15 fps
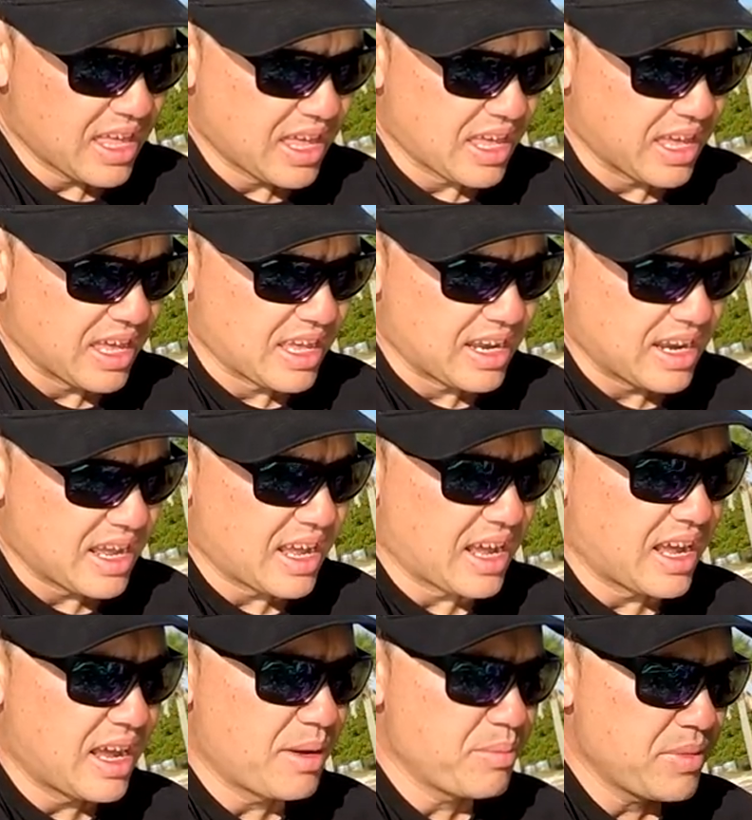And
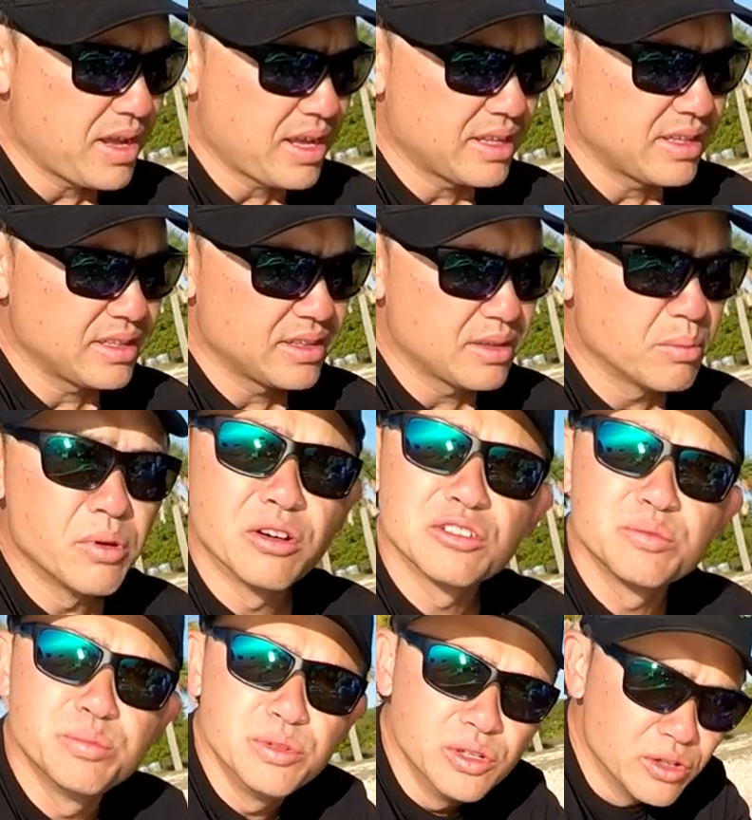I'm not the
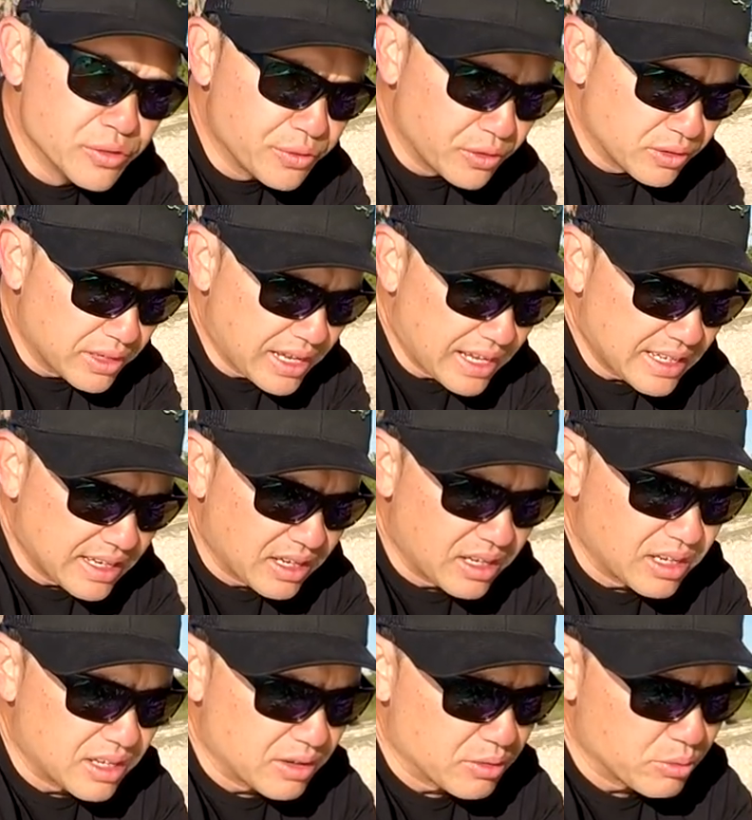most beautiful at
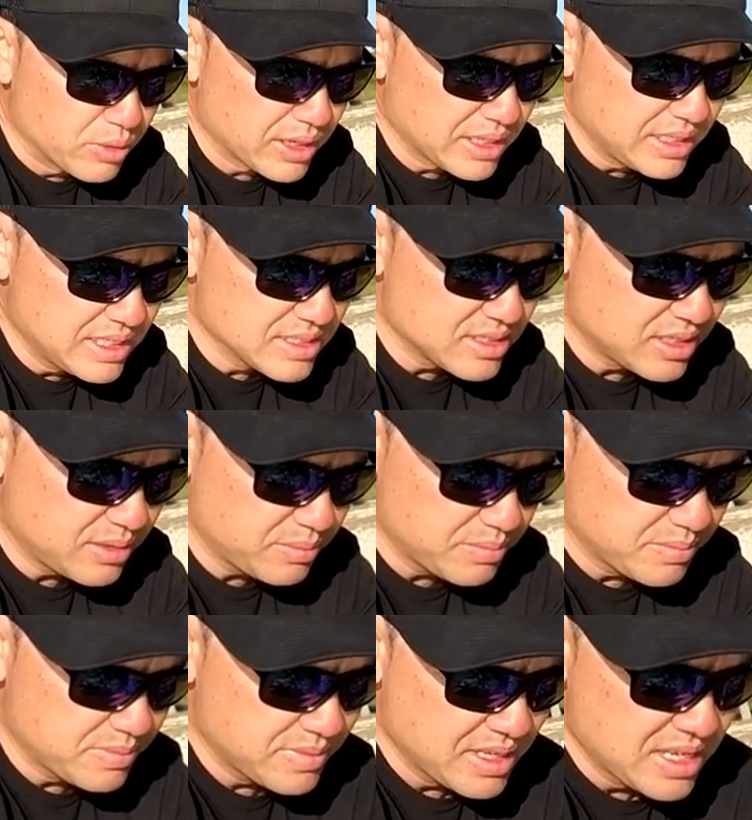uh, rigging these up.
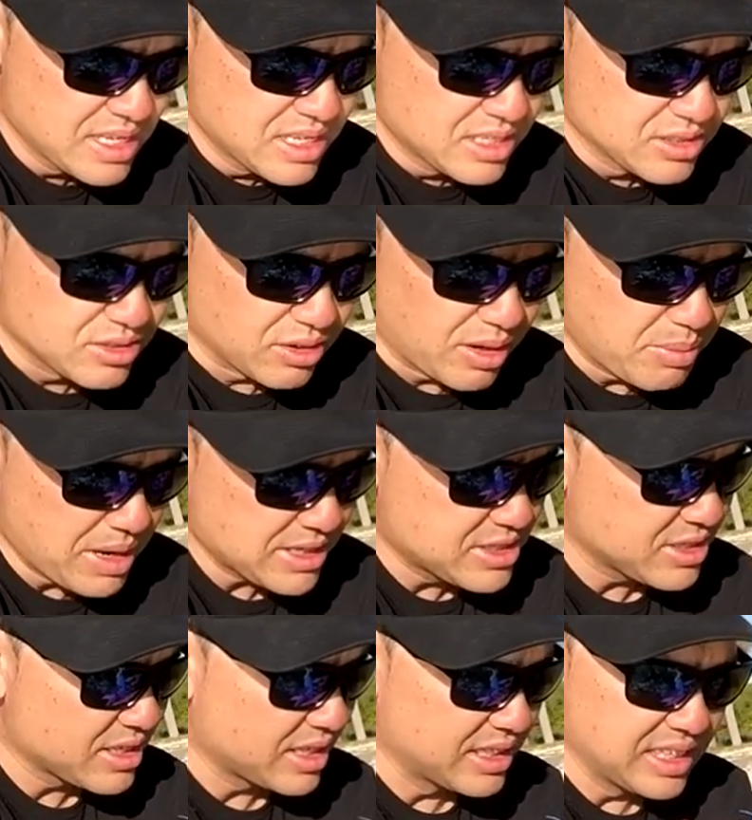So I'm
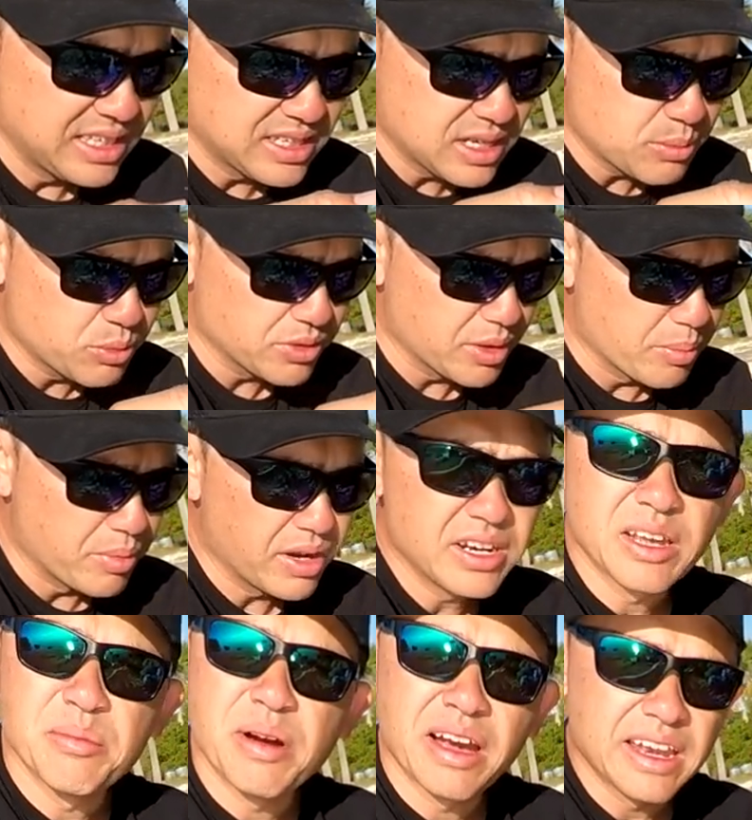actually gonna link up with a
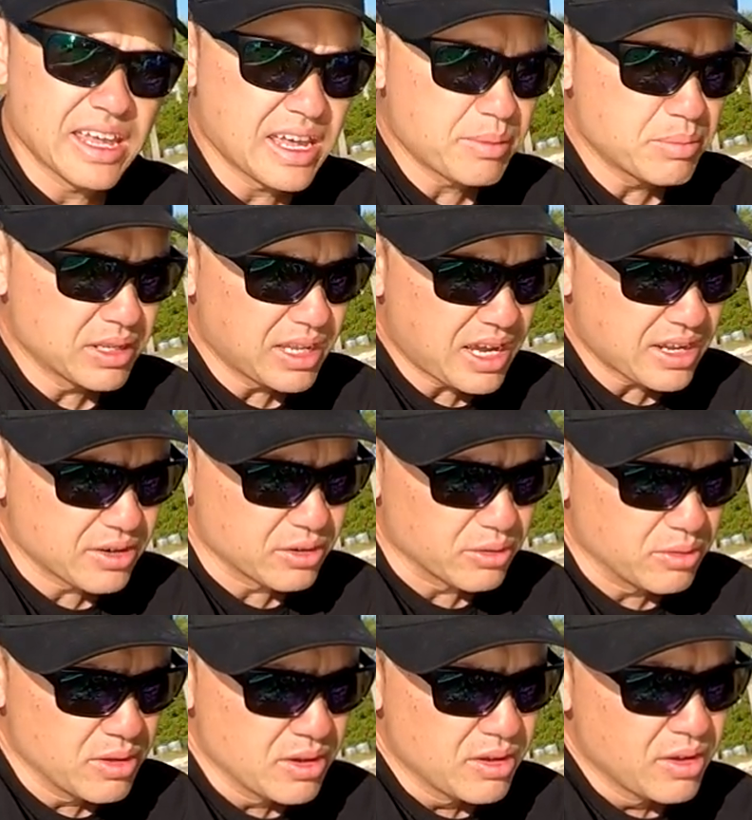buddy of mine, Ed
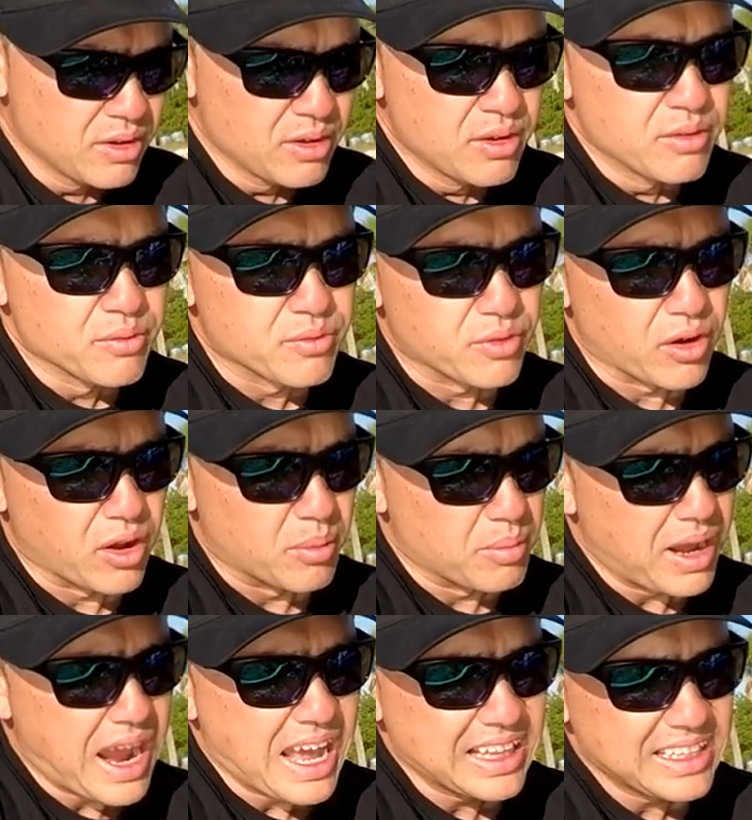Bellotto,
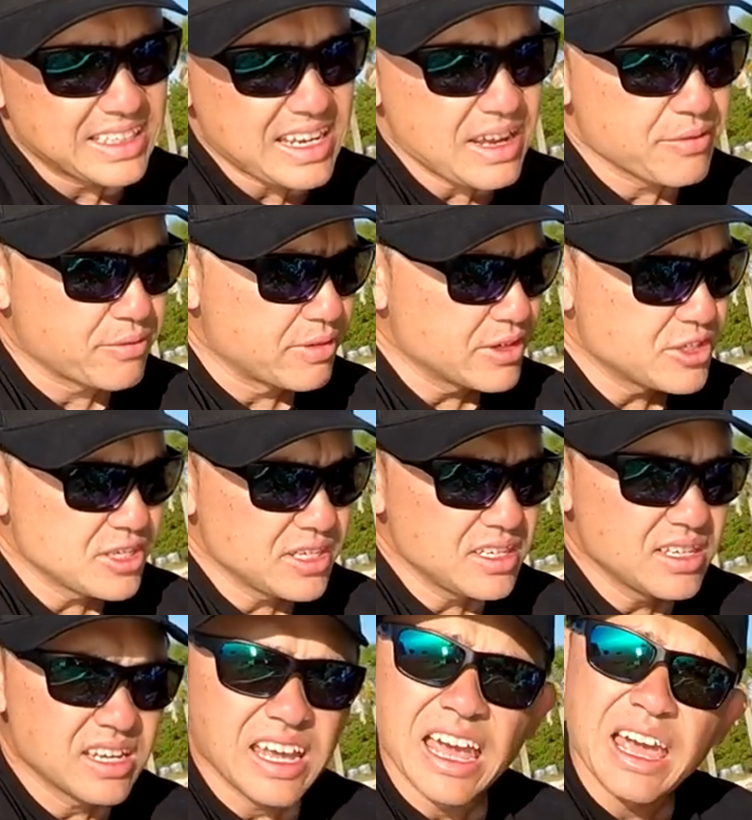from Island Life Fishing.
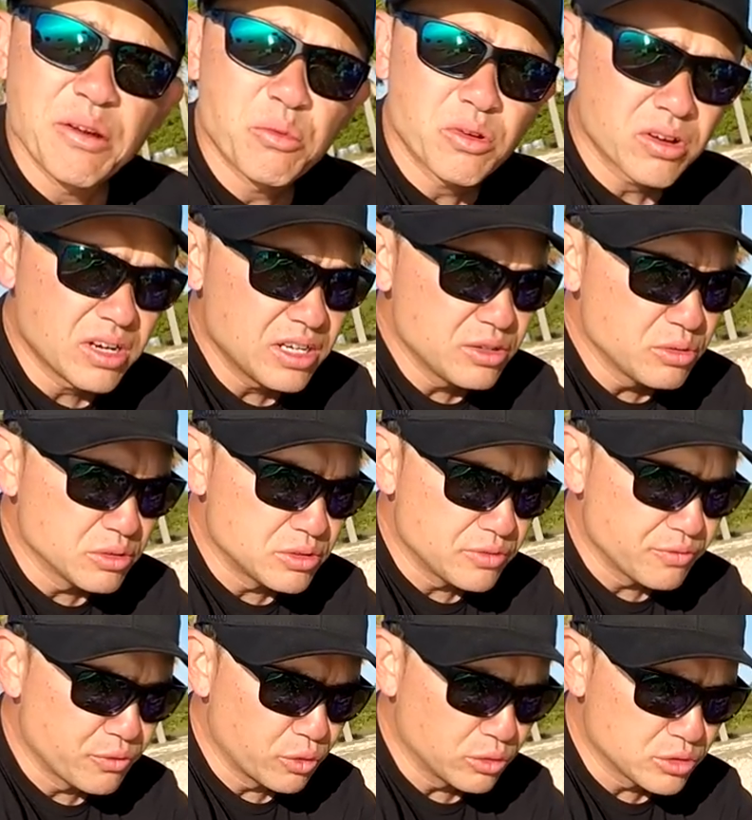And we're gonna do a
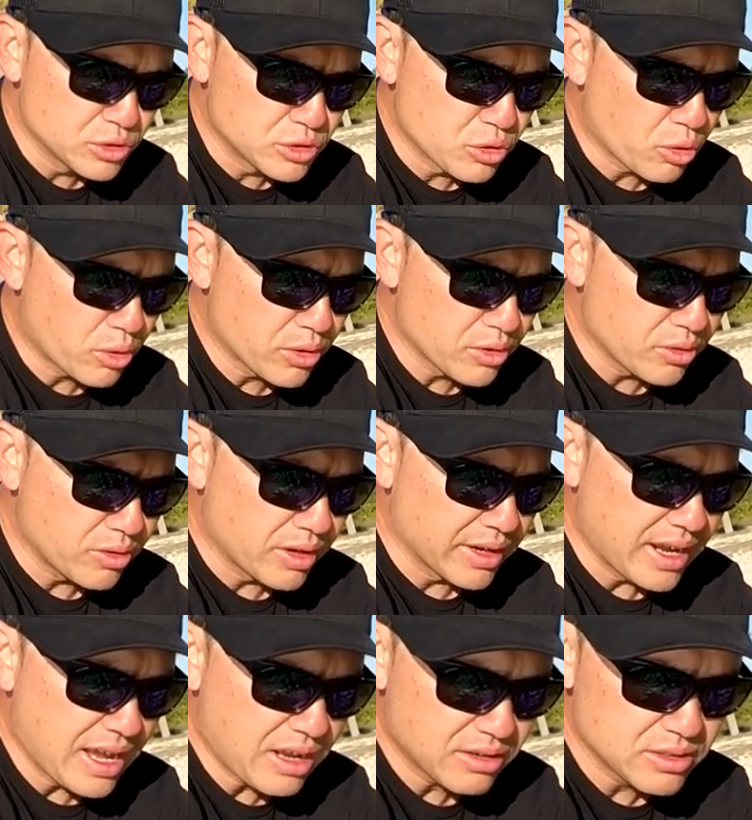full tutorial on
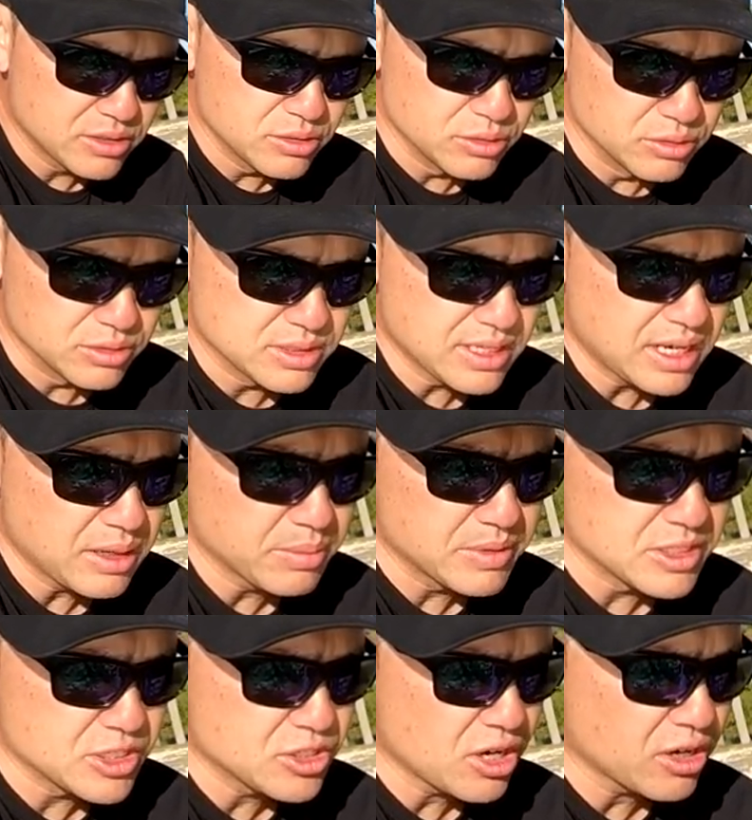how to set up
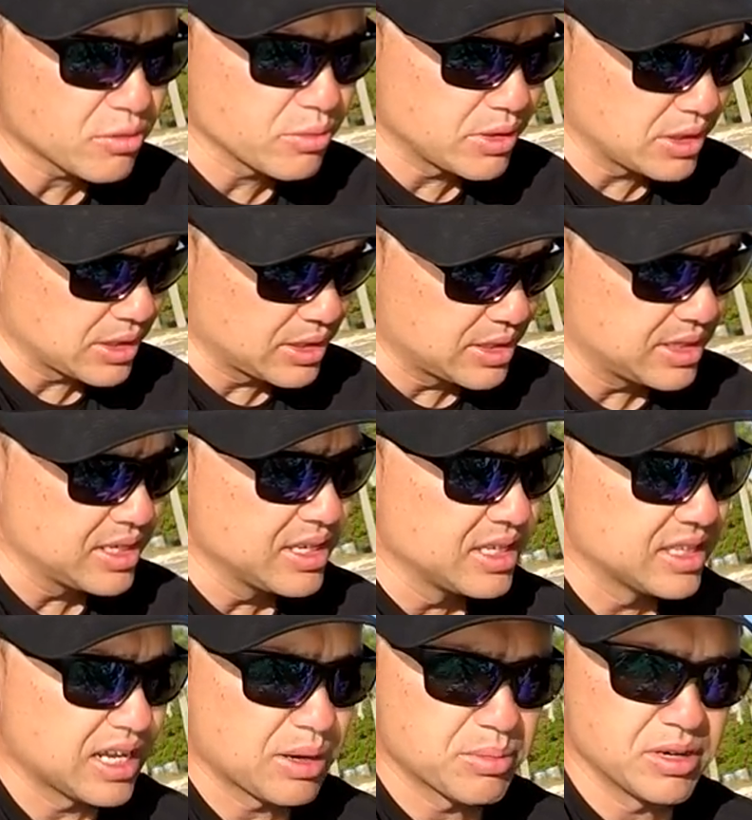the shark rig
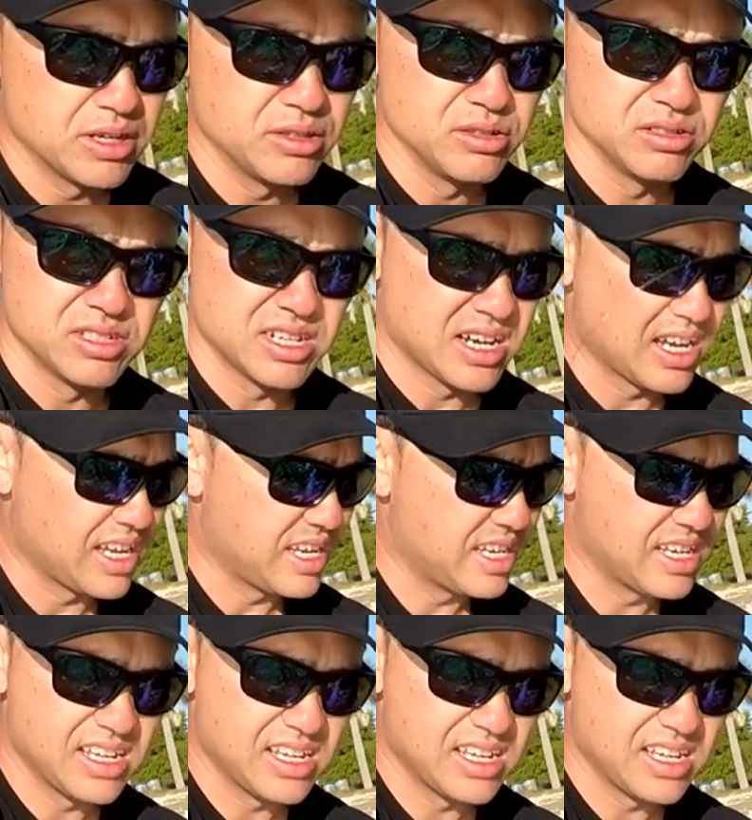that I'm gonna do today.